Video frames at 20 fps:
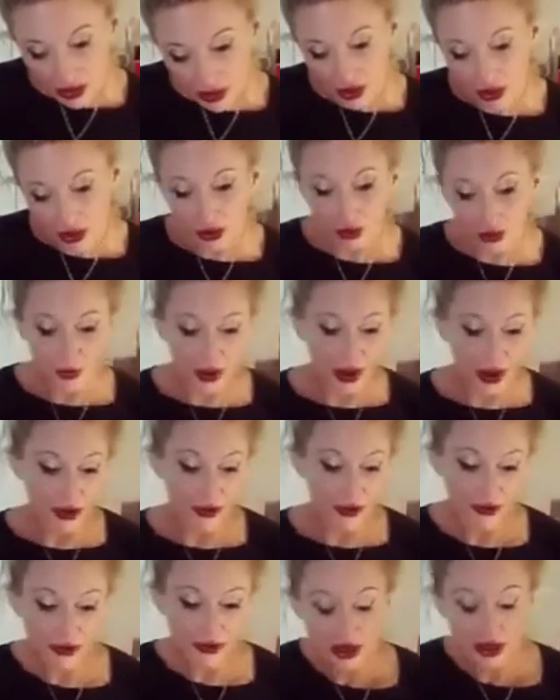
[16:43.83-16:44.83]
Oh
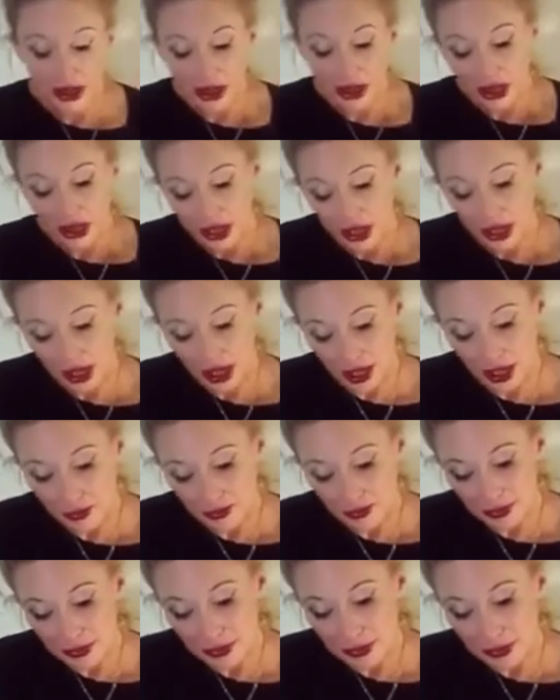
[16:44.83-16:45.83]
wow,
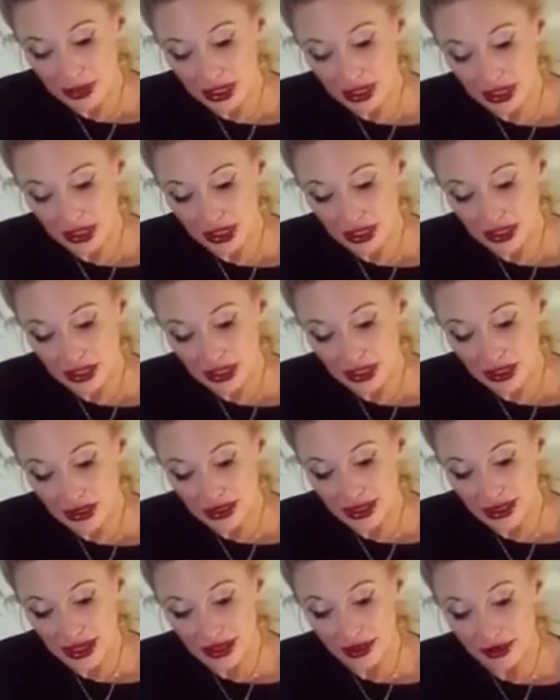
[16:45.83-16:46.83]
um,
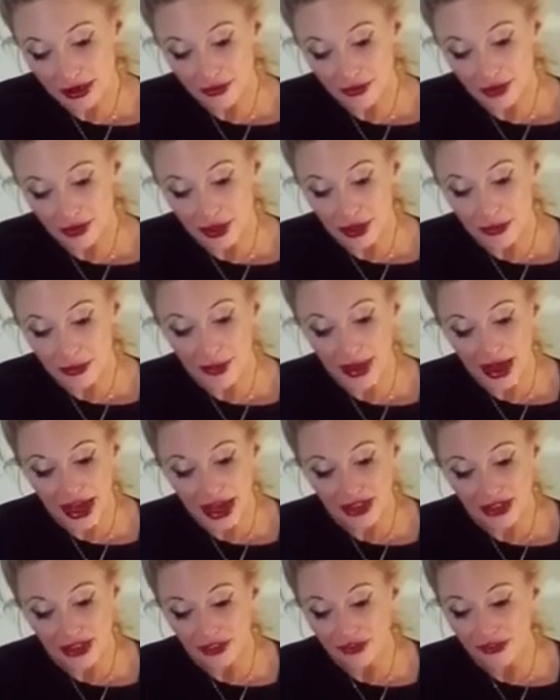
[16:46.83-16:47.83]
they are very.
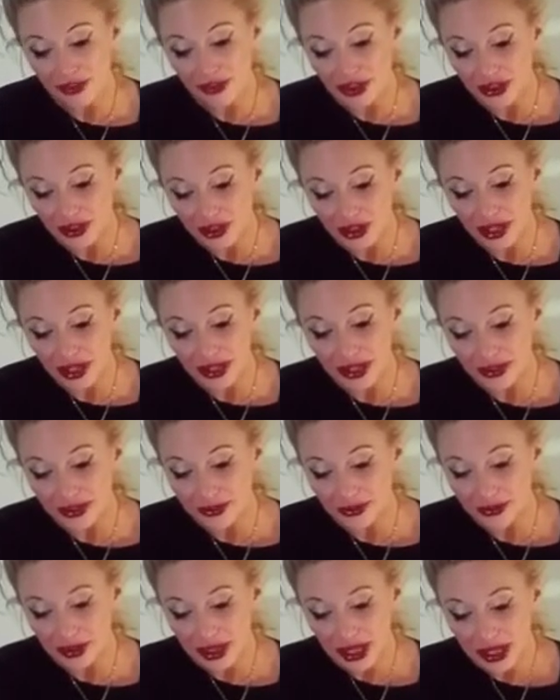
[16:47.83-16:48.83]
Pa- they feel
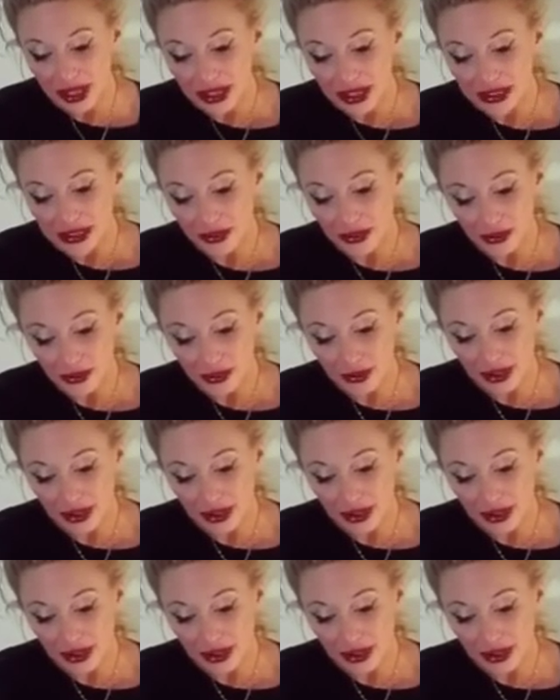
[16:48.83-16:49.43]
so.